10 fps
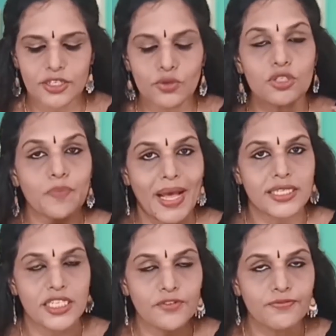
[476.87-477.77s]
use
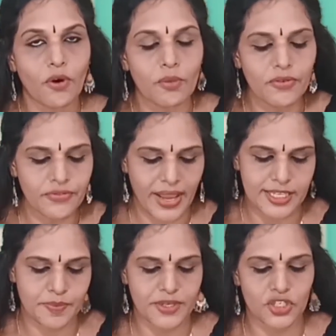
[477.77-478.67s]
passive form of
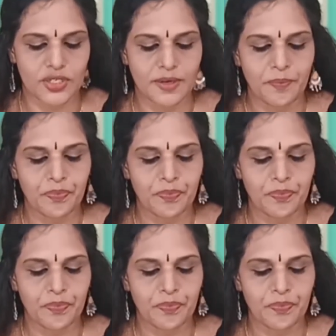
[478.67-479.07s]
expression.